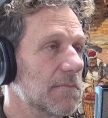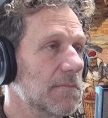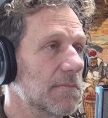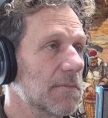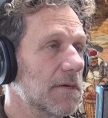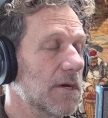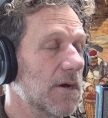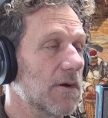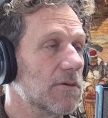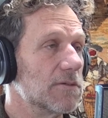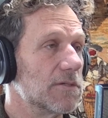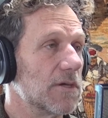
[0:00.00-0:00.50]

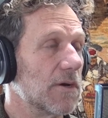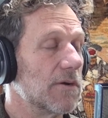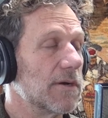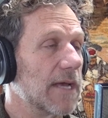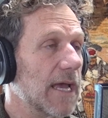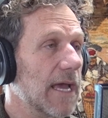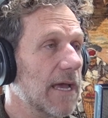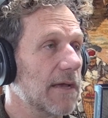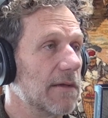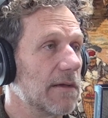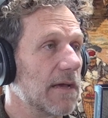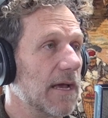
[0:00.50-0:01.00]
goes,
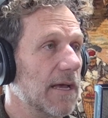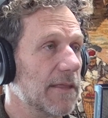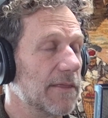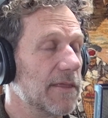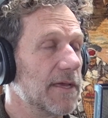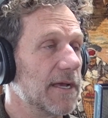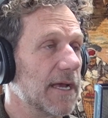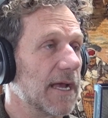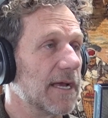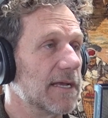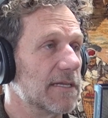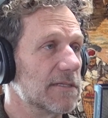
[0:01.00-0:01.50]
okay, I
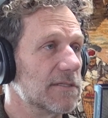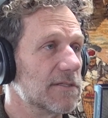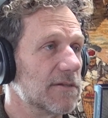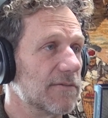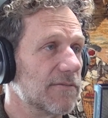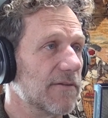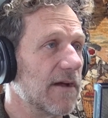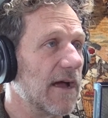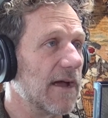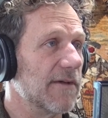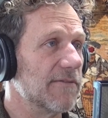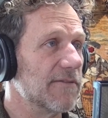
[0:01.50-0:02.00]
think I can
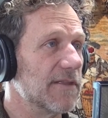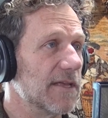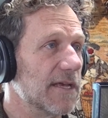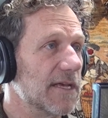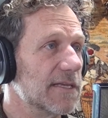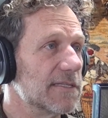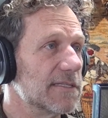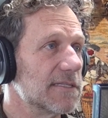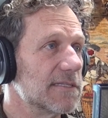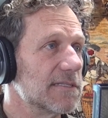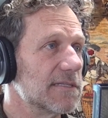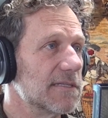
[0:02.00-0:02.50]
survive
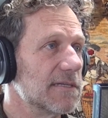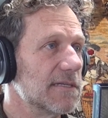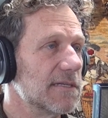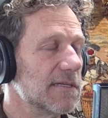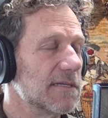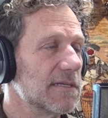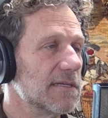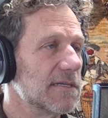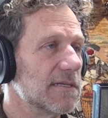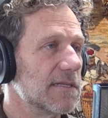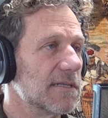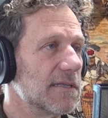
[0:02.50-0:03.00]
this.
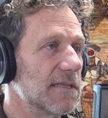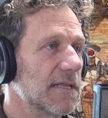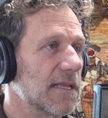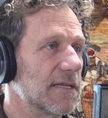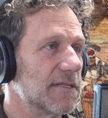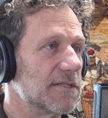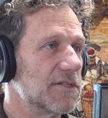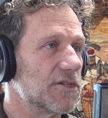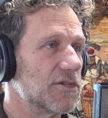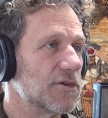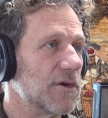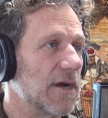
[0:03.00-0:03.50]

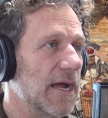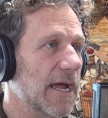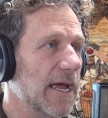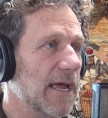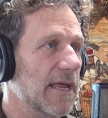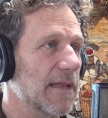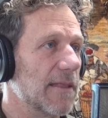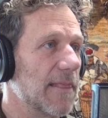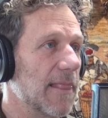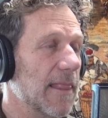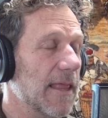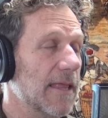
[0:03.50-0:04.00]
Let's try
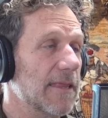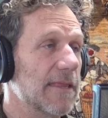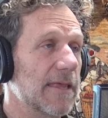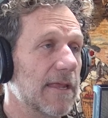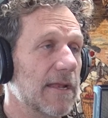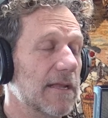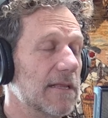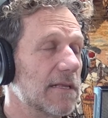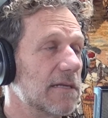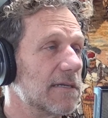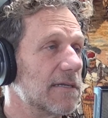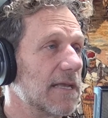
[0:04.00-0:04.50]
it. And then
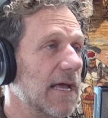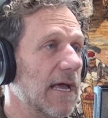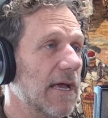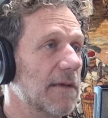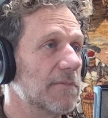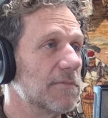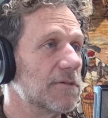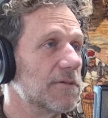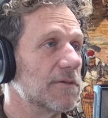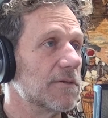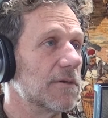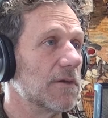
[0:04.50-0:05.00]
other
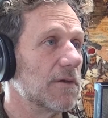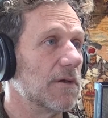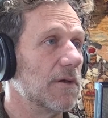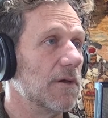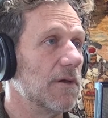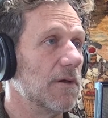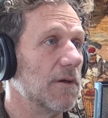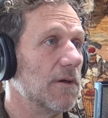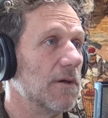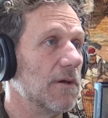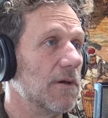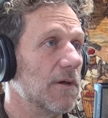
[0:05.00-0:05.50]
times
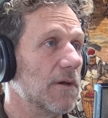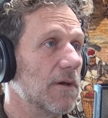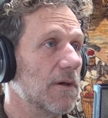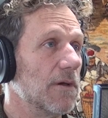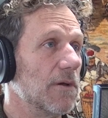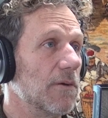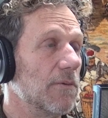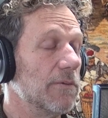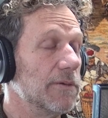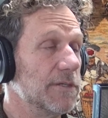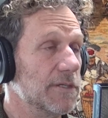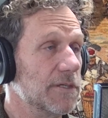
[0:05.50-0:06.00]

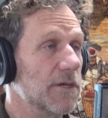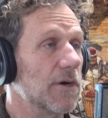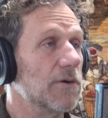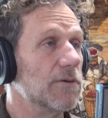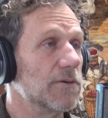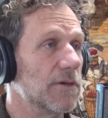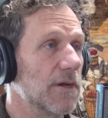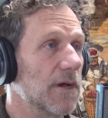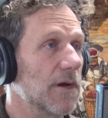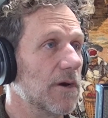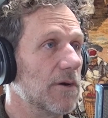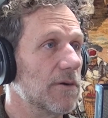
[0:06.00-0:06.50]
we
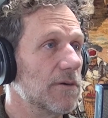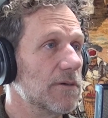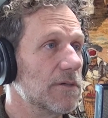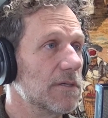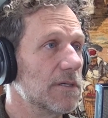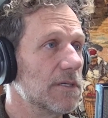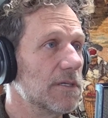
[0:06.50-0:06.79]
don't know.